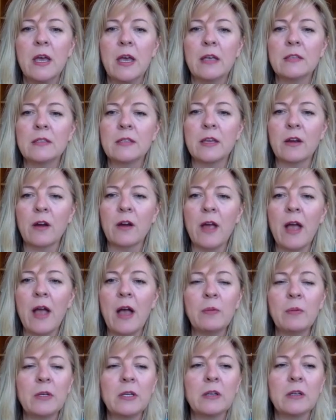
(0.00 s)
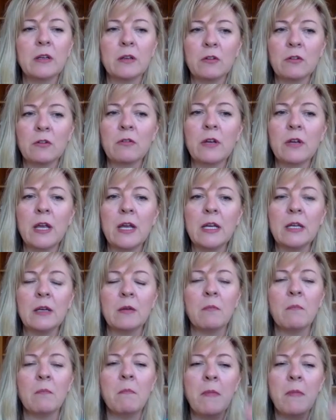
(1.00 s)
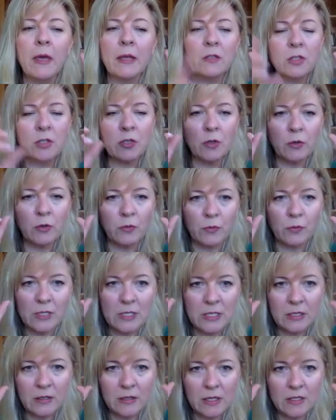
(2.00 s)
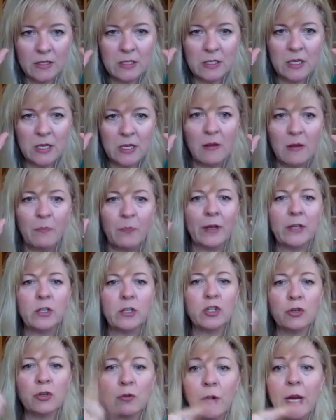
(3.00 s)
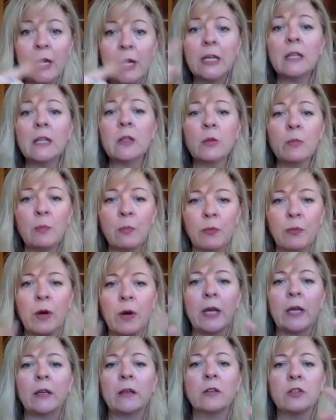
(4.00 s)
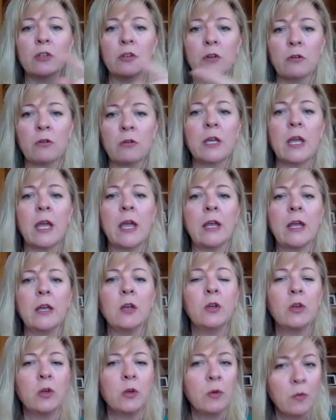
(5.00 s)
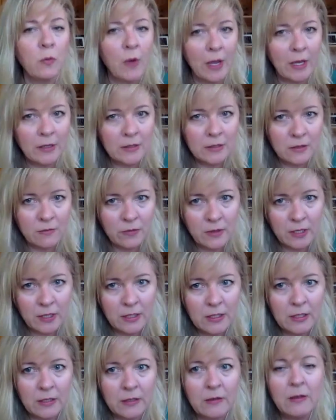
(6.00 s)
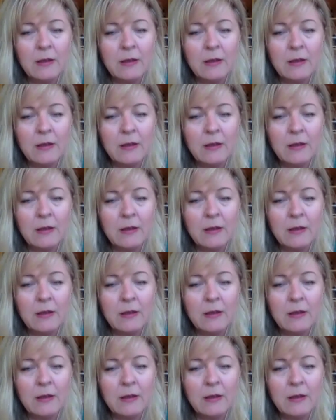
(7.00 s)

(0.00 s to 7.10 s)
as they are happening and creating a mental resiliency by training the brain to create new ways of thinking.